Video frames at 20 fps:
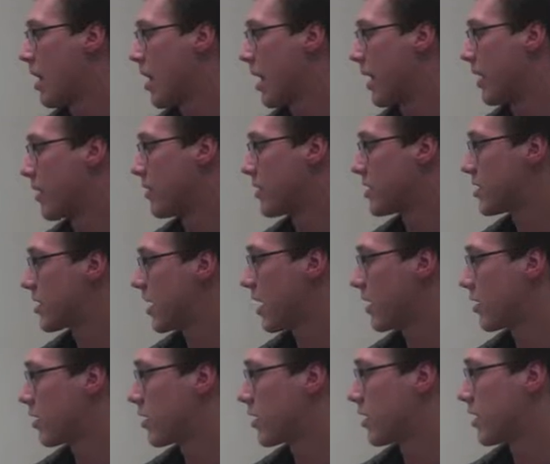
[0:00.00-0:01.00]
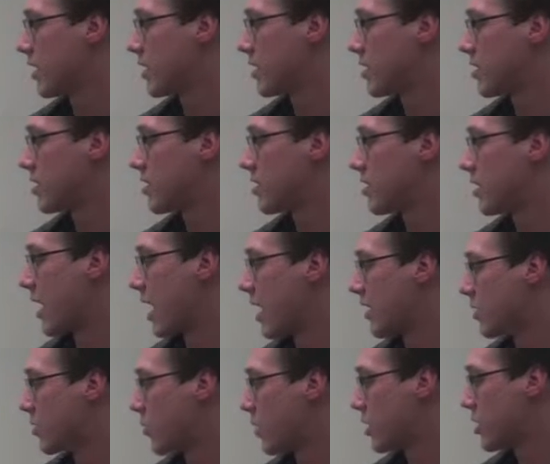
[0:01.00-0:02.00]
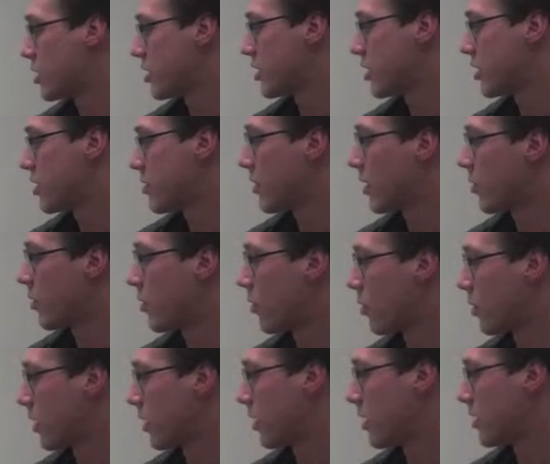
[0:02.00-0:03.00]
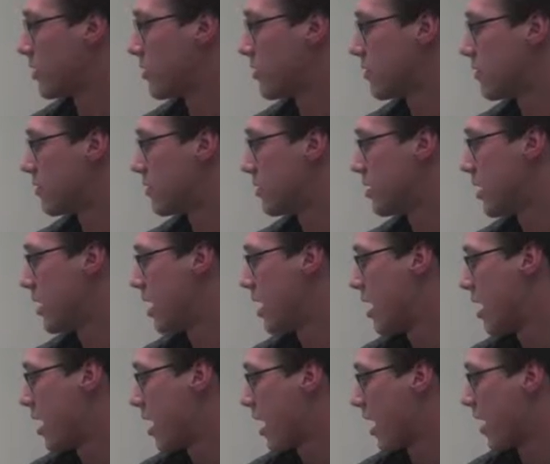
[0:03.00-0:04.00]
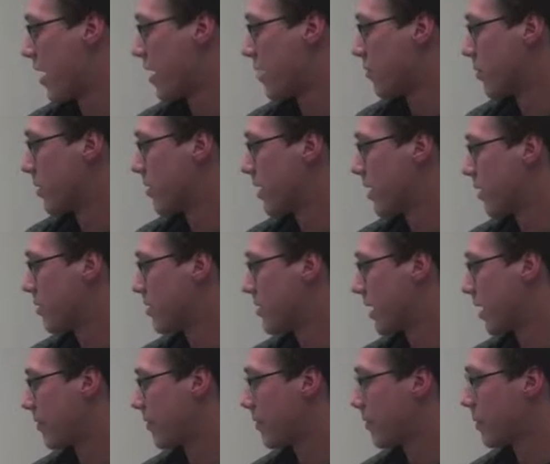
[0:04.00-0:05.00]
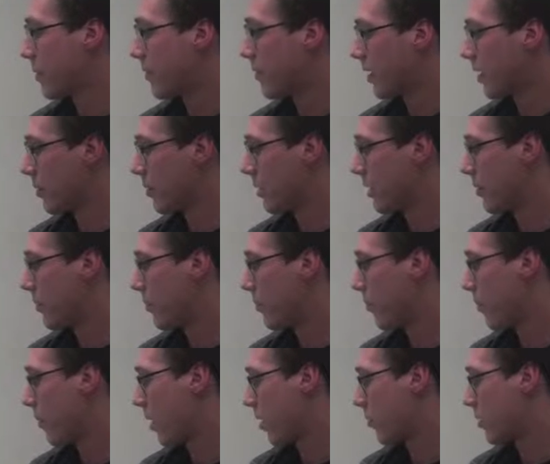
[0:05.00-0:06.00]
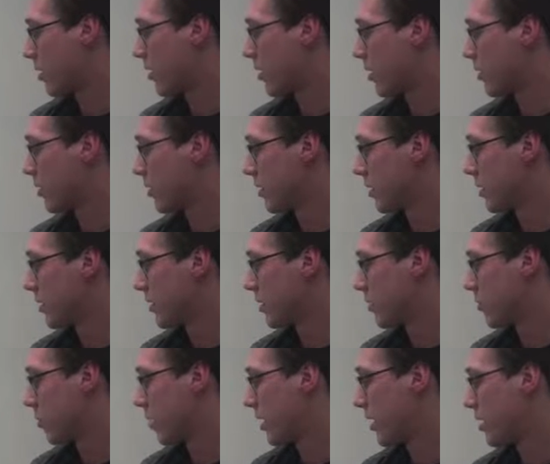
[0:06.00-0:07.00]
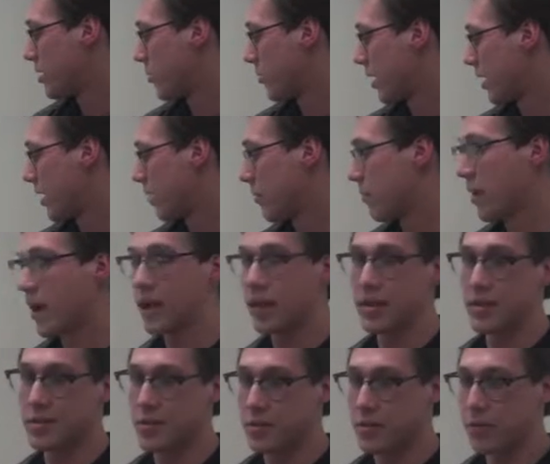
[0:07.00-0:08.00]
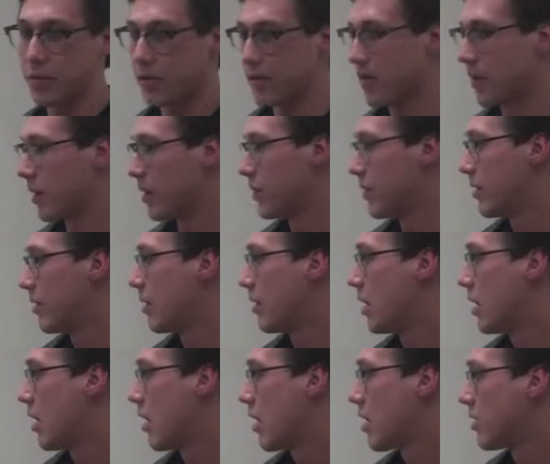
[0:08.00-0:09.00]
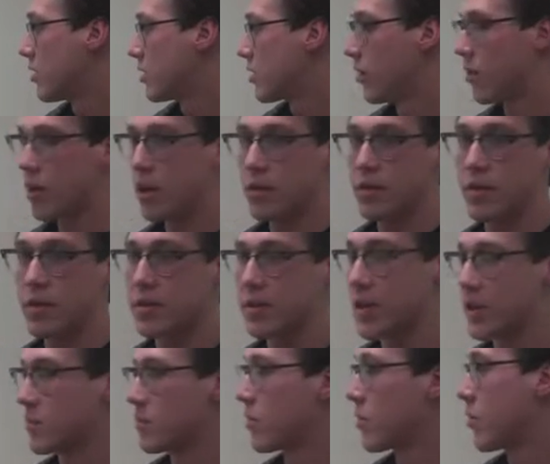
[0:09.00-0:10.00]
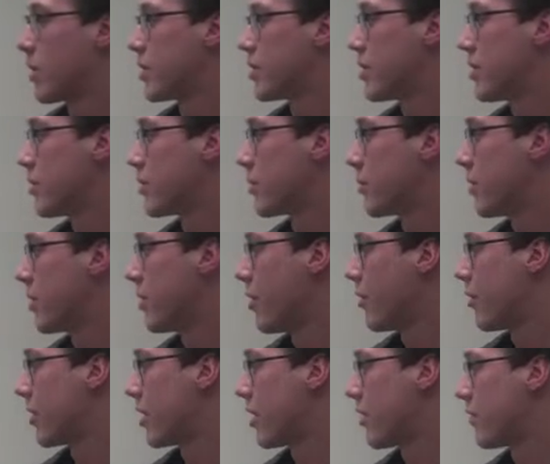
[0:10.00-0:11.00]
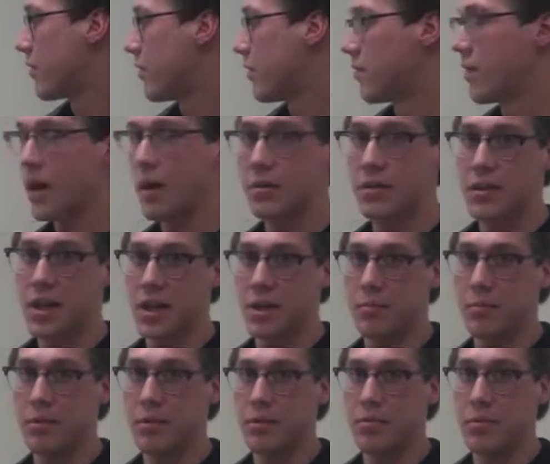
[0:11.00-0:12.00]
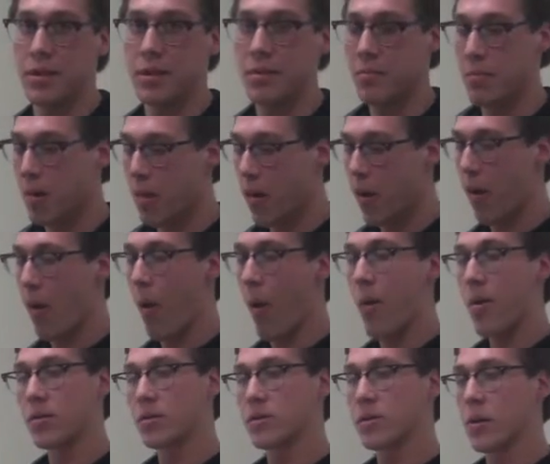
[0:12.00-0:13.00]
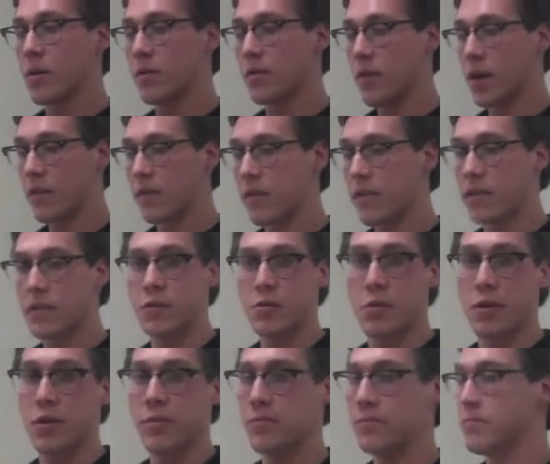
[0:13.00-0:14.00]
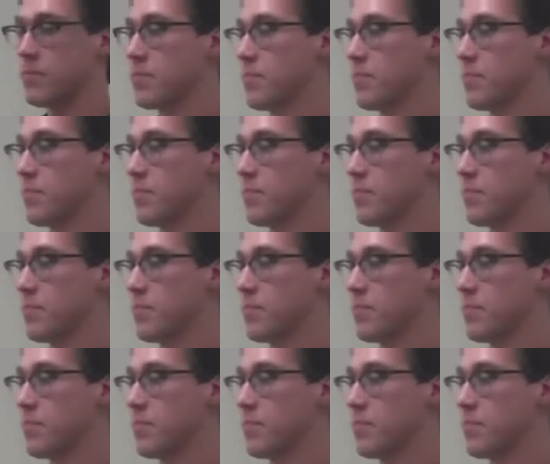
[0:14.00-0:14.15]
and the standard is to ask questions about the organisms and what they obtain from the environment and what they release as waste matter back into the environment. So all of our testable questions will be going off of how is compost made. So for our first one,